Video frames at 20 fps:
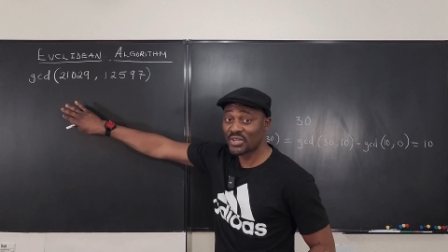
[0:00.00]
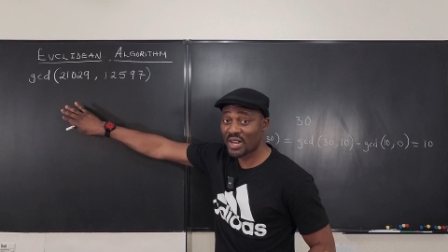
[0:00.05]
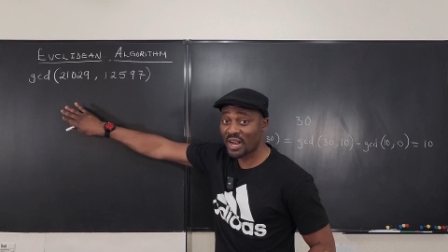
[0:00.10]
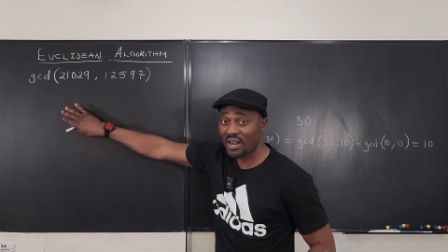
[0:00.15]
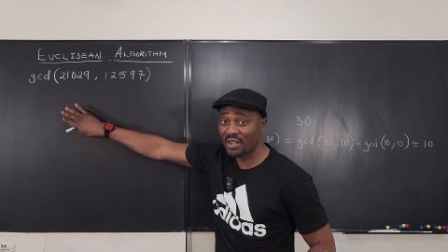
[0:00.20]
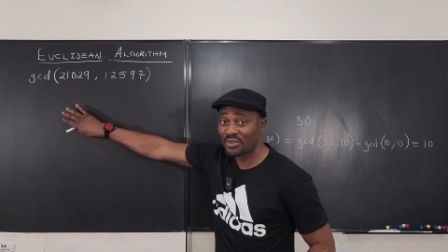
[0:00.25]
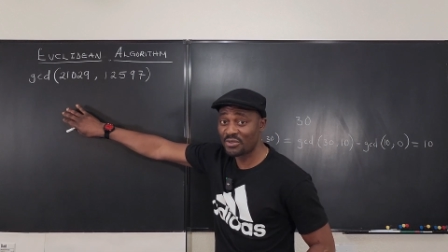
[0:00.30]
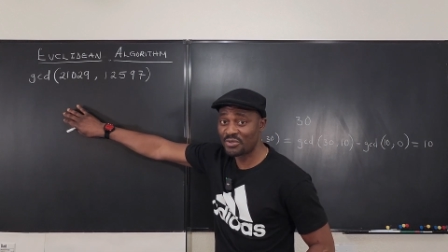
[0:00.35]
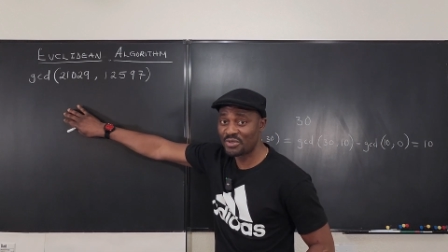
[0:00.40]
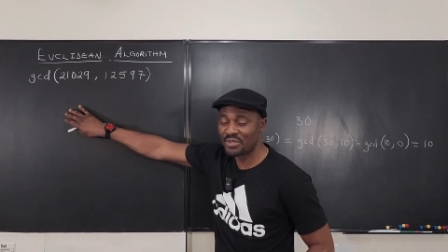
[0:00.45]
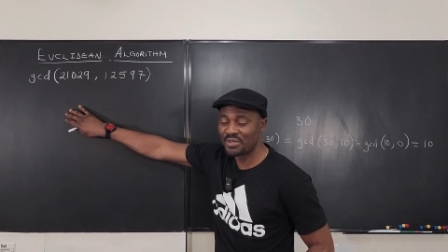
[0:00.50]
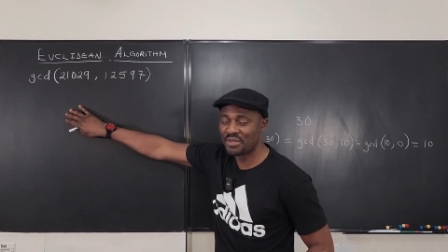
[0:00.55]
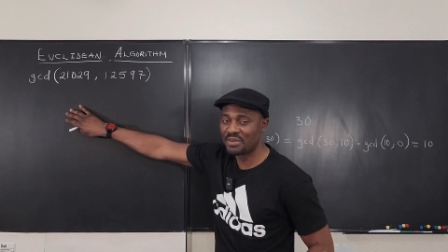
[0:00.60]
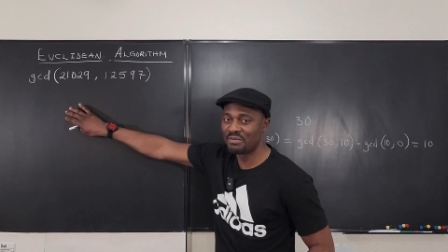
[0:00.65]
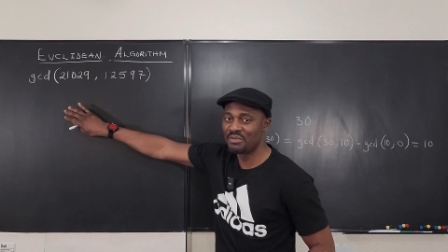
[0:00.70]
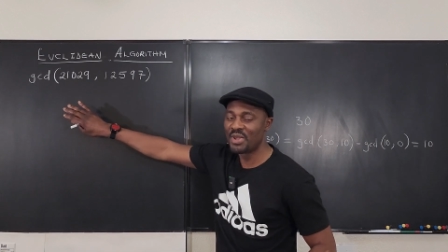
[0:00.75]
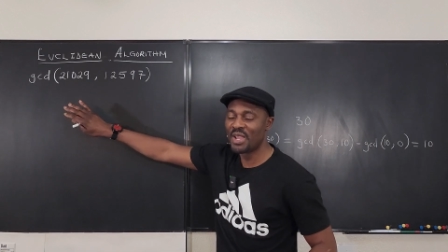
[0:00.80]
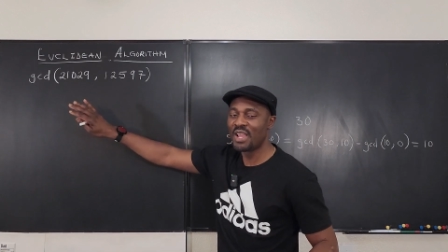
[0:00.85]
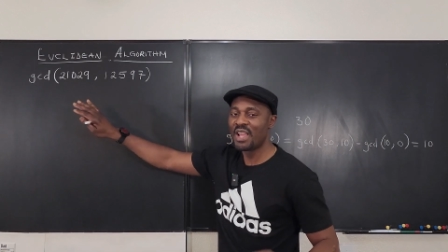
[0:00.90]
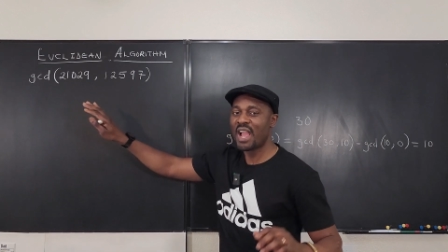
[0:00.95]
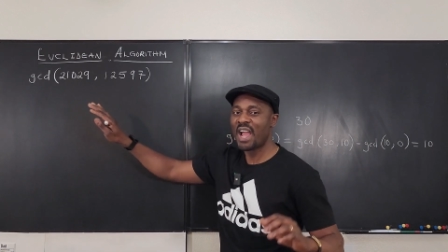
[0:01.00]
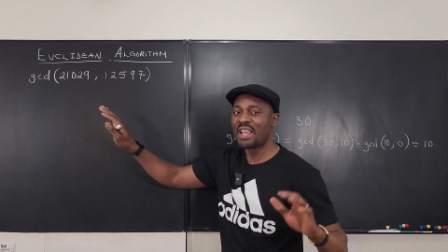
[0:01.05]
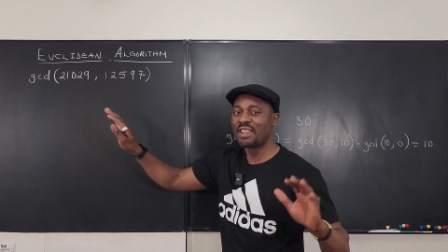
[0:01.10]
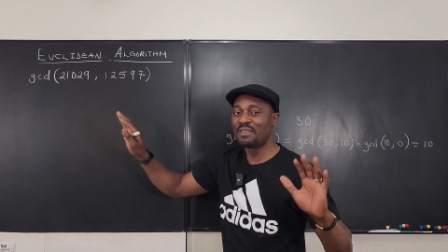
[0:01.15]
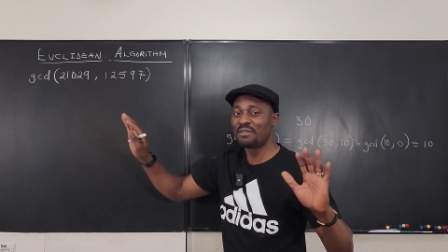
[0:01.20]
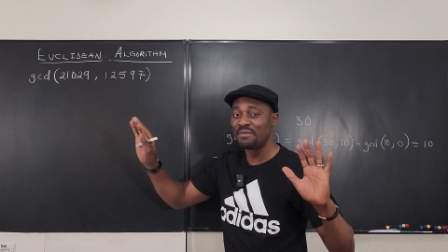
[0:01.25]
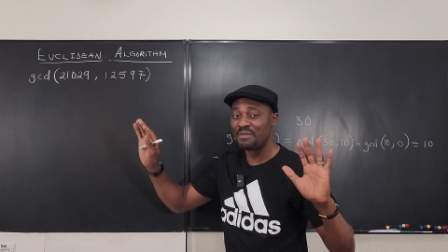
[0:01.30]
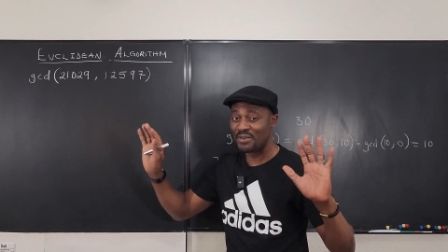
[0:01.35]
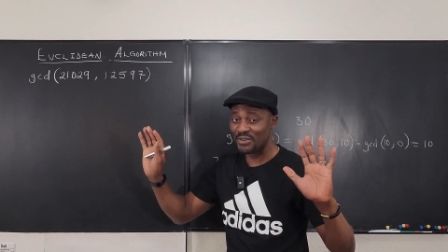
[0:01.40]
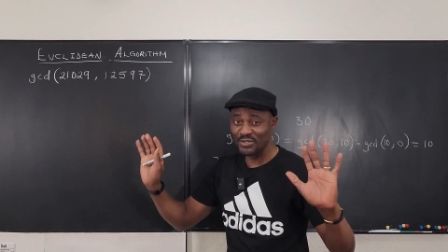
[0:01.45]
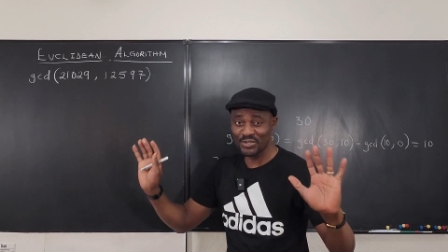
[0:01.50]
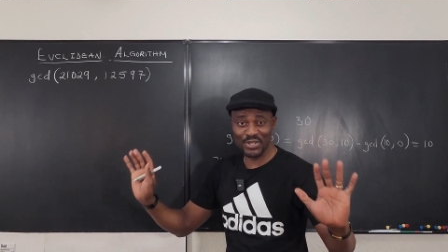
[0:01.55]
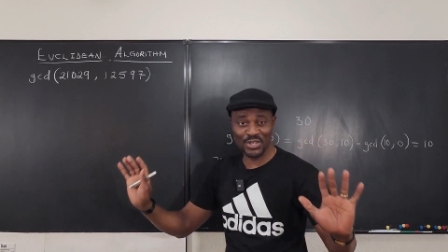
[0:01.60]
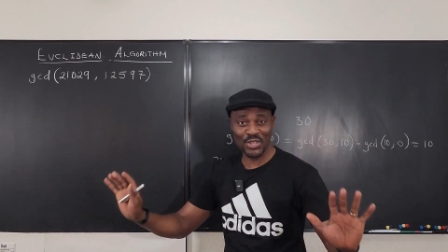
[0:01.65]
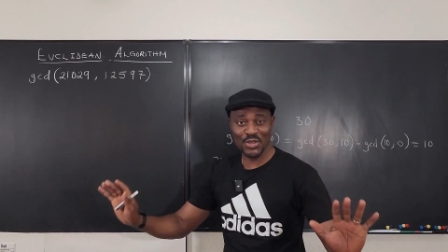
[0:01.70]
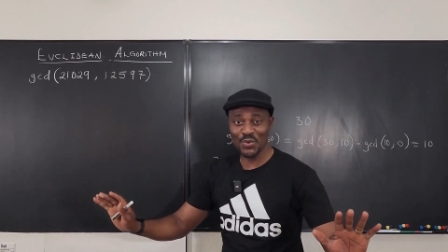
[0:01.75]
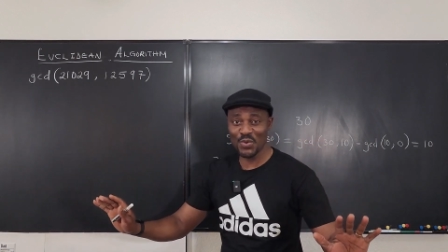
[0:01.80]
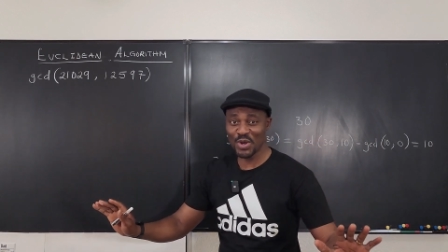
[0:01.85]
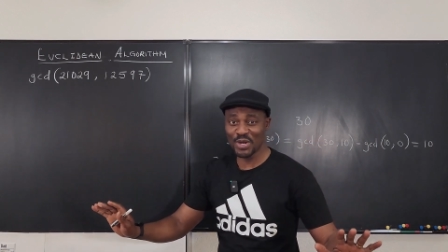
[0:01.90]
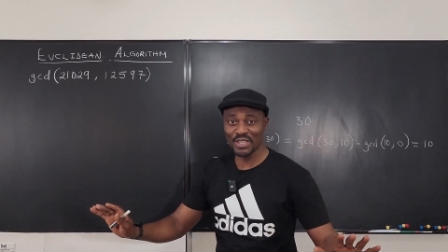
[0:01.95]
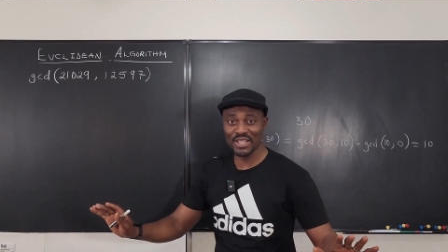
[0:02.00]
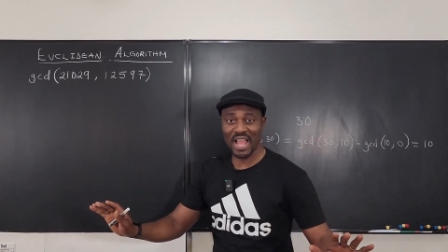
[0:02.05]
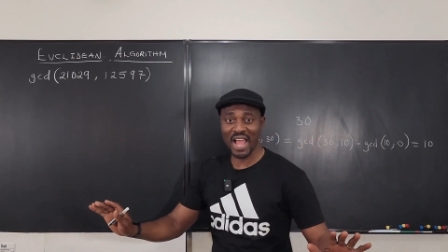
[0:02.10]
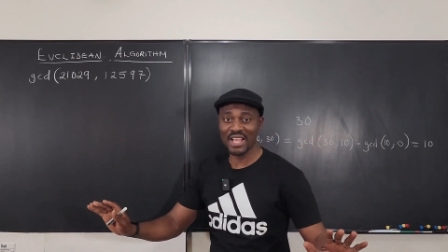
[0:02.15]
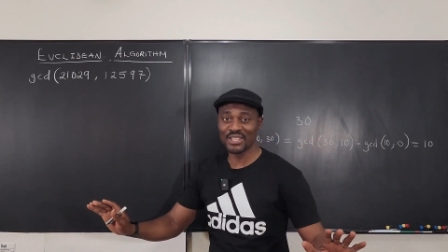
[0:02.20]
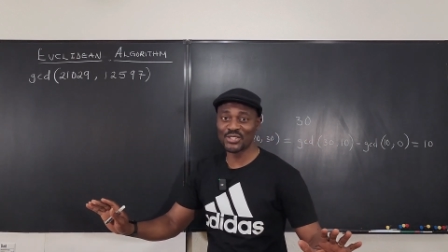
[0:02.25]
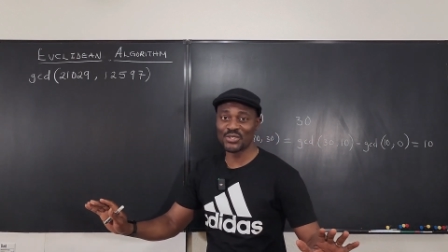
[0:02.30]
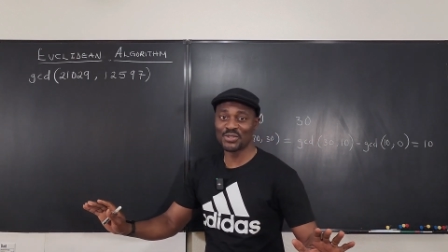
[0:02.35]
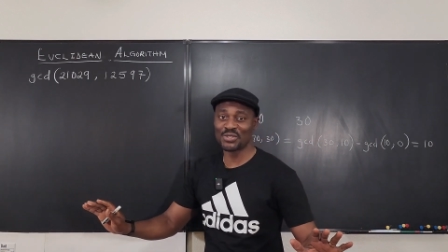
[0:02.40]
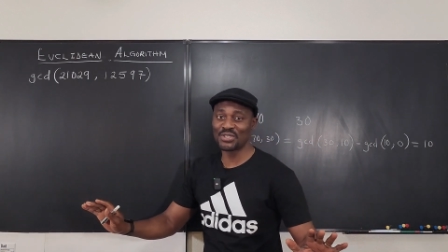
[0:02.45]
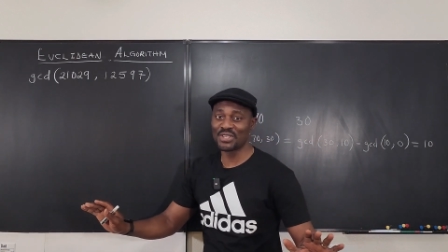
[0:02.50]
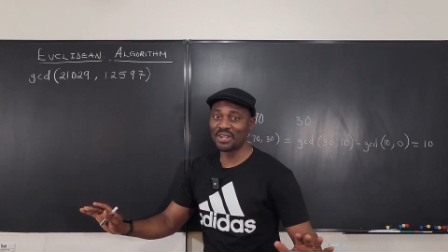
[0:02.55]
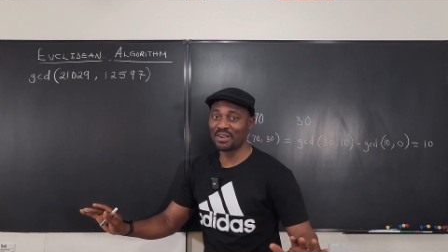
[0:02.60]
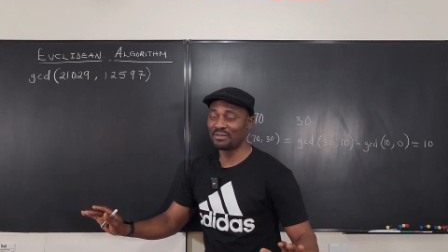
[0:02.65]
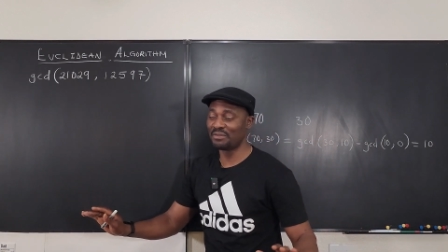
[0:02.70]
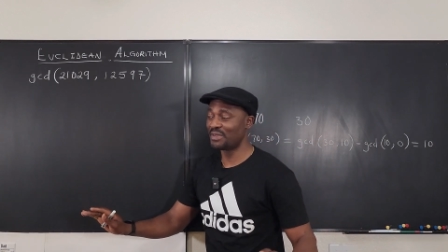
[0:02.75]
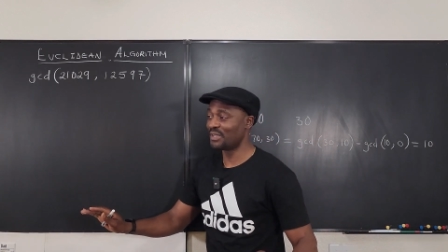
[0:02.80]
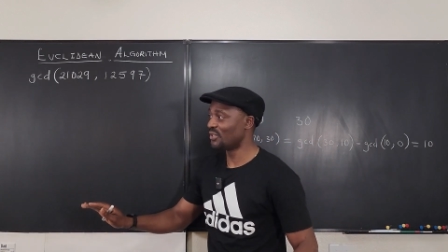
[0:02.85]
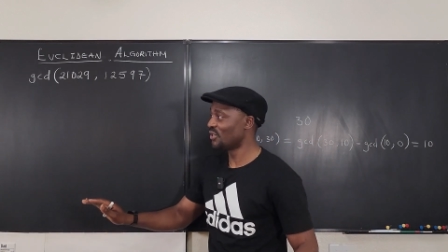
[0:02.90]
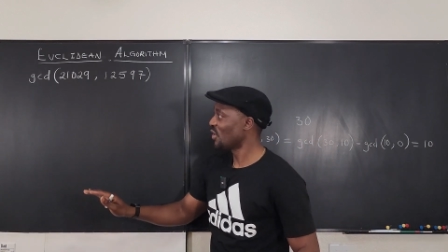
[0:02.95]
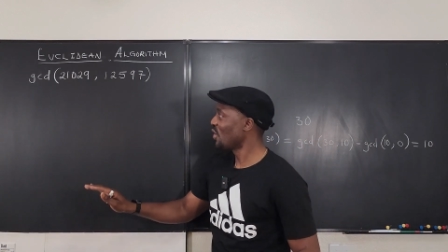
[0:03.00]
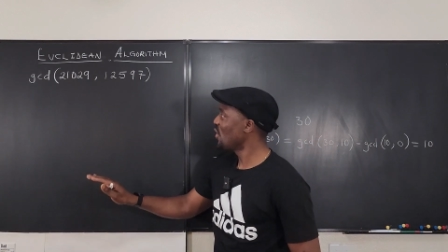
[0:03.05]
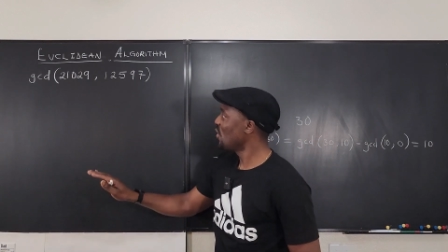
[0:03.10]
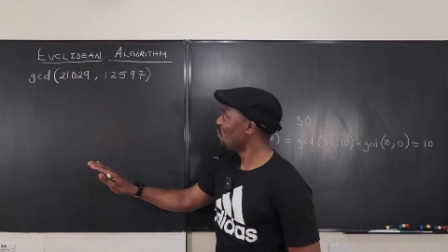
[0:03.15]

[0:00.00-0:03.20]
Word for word: algorithm, and the first thing you wanna ask yourself is,